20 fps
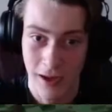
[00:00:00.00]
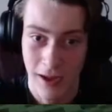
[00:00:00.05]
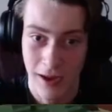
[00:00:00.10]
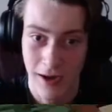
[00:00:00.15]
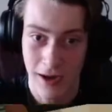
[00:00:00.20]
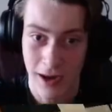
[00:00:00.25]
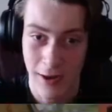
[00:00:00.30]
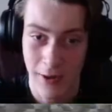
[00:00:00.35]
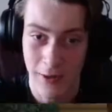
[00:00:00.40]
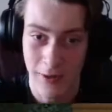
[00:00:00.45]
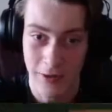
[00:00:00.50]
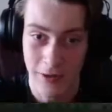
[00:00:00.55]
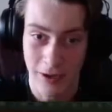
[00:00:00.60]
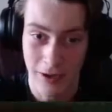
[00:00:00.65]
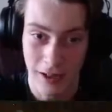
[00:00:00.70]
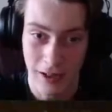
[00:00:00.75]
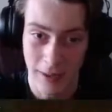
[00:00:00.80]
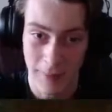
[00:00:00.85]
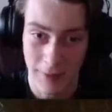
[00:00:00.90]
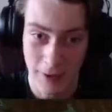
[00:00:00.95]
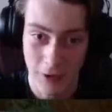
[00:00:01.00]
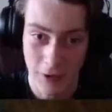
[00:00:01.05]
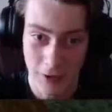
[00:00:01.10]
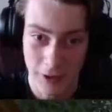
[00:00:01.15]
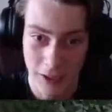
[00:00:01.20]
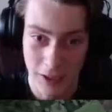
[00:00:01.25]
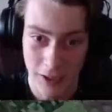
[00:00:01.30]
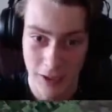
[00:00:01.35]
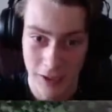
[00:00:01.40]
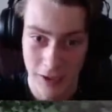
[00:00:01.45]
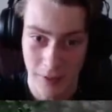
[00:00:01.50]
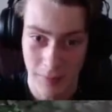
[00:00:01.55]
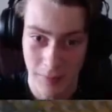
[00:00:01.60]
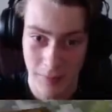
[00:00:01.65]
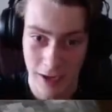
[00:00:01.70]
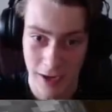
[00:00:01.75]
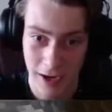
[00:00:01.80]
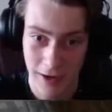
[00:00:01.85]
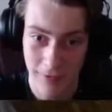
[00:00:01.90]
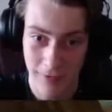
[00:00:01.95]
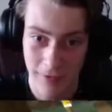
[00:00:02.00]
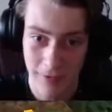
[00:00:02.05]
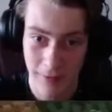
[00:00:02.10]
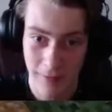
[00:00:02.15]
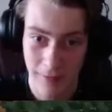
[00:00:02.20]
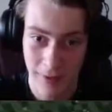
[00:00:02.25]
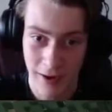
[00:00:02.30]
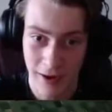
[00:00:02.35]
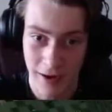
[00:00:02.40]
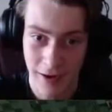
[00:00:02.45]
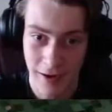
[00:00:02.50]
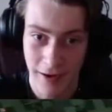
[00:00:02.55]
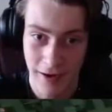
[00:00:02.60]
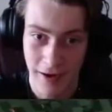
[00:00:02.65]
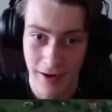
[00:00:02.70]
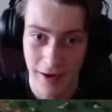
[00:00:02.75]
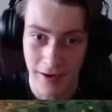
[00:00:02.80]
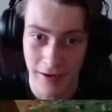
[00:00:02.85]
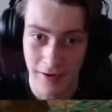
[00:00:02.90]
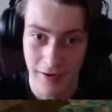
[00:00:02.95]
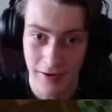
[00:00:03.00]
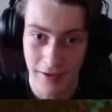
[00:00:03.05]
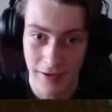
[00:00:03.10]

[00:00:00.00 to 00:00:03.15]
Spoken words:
And now he's gonna climb a tree, jump down from there, and